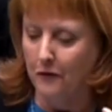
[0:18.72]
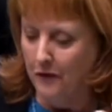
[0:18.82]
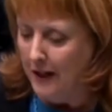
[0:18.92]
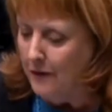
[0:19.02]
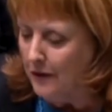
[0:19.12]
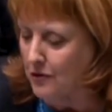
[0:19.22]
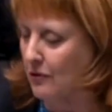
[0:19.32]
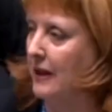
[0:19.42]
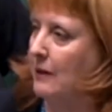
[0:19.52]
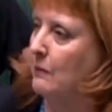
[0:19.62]
fever
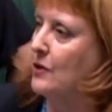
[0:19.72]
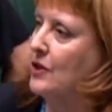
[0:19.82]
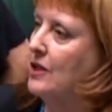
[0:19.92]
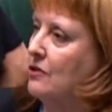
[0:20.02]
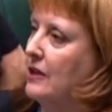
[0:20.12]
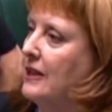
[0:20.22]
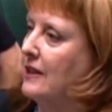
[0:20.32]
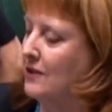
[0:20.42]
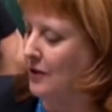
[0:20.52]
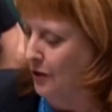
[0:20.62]
dream as she treated
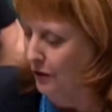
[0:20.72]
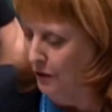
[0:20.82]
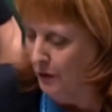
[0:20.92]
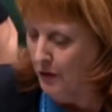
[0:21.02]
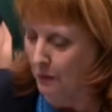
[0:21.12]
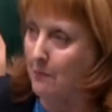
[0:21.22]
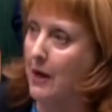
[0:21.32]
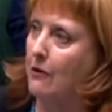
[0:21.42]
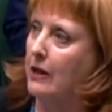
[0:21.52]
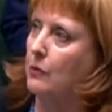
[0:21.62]
us to her thoughts on
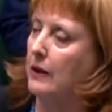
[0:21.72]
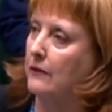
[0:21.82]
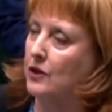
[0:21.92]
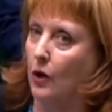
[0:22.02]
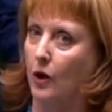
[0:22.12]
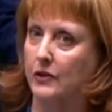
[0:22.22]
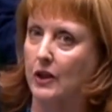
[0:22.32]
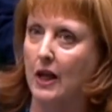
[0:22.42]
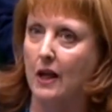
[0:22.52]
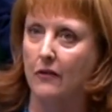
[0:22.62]
Mary Queen of Scots,
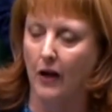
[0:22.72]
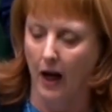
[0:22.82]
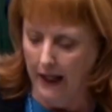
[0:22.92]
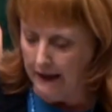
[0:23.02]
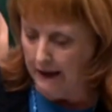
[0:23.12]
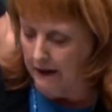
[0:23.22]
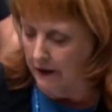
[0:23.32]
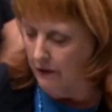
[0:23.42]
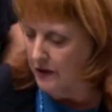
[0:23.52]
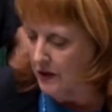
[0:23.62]
the Highland
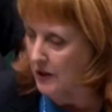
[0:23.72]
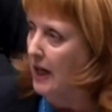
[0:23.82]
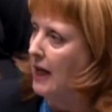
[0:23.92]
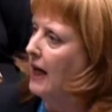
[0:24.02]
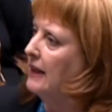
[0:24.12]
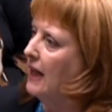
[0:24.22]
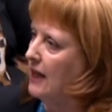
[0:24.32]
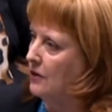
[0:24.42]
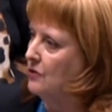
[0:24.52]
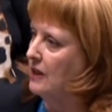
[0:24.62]
Clearances and the
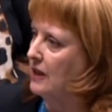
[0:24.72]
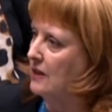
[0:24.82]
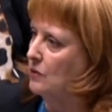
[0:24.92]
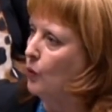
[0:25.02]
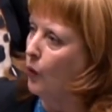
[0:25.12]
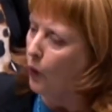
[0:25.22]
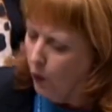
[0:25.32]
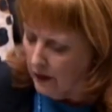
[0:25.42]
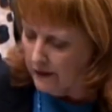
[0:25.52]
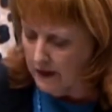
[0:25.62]
Hundred Years' War,
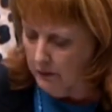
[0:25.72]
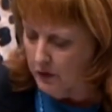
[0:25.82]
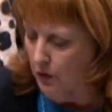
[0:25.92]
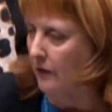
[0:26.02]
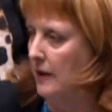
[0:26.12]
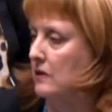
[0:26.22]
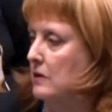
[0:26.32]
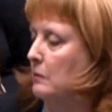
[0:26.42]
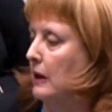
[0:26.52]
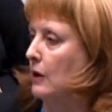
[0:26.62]
all in some sort of answer
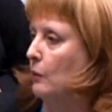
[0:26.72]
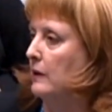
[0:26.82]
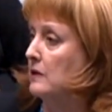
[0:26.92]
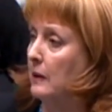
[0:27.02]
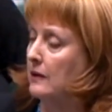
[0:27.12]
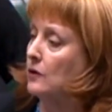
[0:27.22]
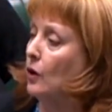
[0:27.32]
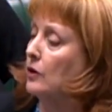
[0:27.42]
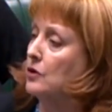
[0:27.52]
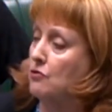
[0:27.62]
to my comments about
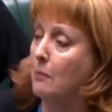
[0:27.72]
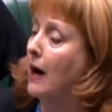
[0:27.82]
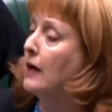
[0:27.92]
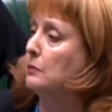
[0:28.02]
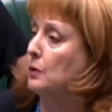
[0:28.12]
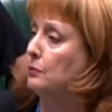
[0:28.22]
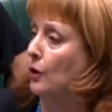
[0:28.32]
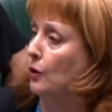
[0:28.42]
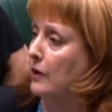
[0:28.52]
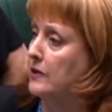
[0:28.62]
Scotland's remarkable
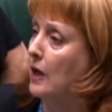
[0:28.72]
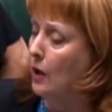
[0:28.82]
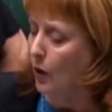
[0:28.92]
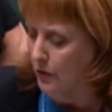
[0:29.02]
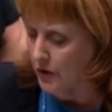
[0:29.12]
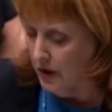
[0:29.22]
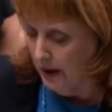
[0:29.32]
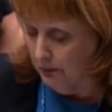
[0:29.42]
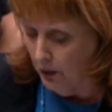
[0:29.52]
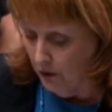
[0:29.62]
progress on
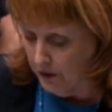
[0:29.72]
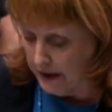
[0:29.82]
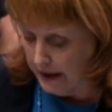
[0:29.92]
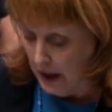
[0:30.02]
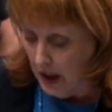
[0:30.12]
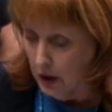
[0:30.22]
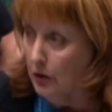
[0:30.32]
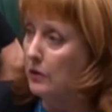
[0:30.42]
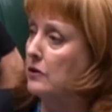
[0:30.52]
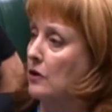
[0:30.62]
child poverty.
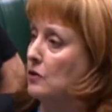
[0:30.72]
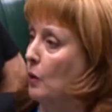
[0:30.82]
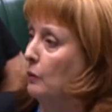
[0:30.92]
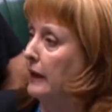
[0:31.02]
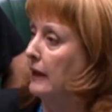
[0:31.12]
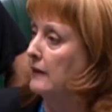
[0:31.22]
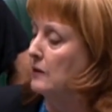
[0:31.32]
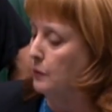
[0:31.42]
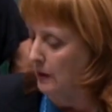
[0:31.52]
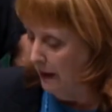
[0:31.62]
Goodness knows what we'll get
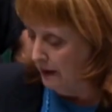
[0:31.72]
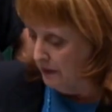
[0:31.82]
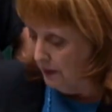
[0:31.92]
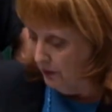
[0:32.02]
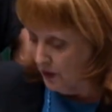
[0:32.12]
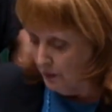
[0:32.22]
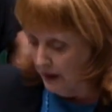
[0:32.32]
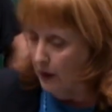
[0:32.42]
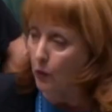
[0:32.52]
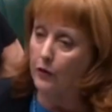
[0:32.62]
this week, Madam Deputy
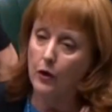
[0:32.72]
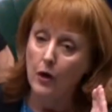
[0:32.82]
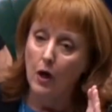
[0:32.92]
Speaker, although,